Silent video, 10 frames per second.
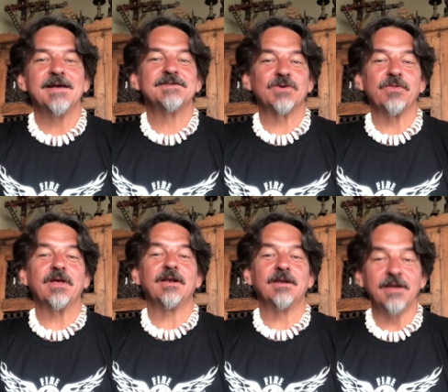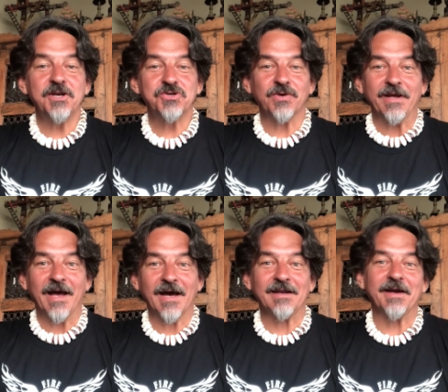So they literally
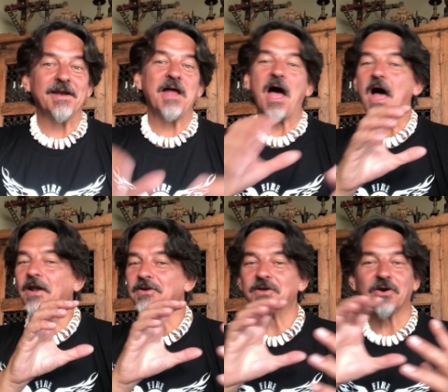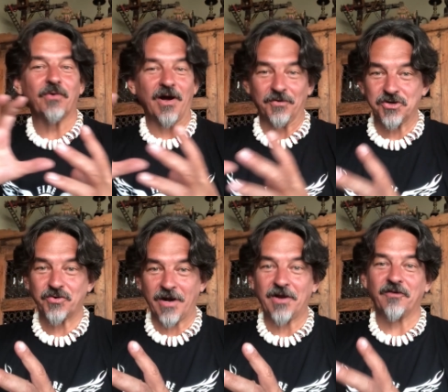had like an underground
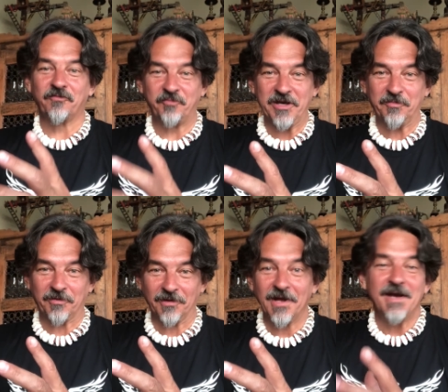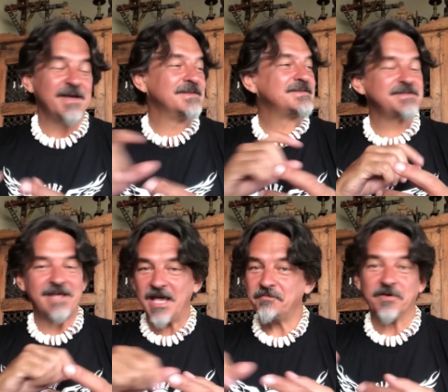trek of people
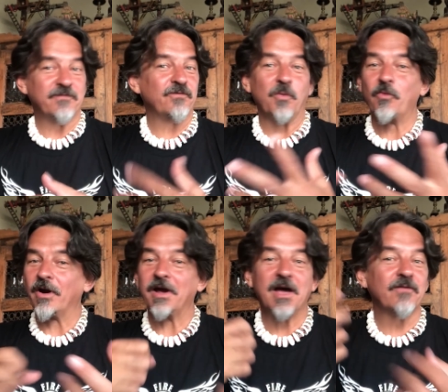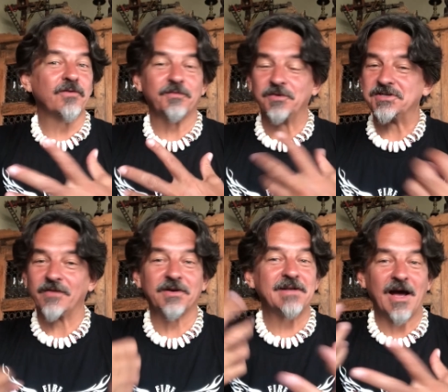escaping from
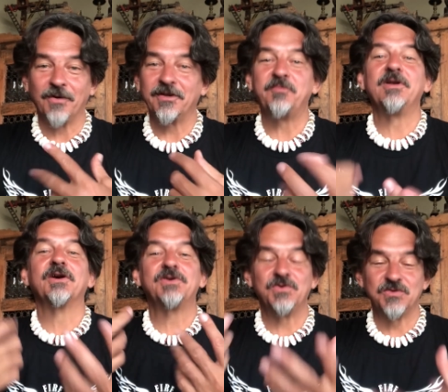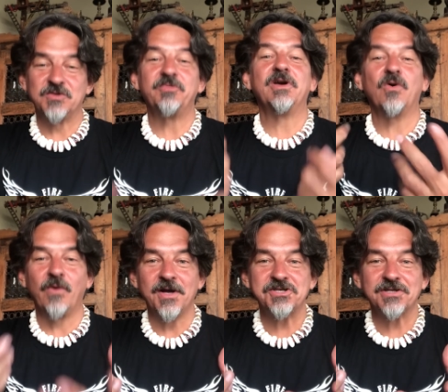whichever town they'd been accused to be a
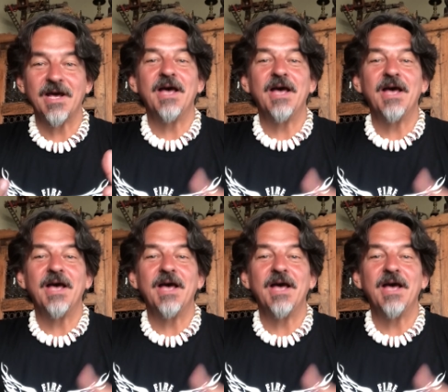witch.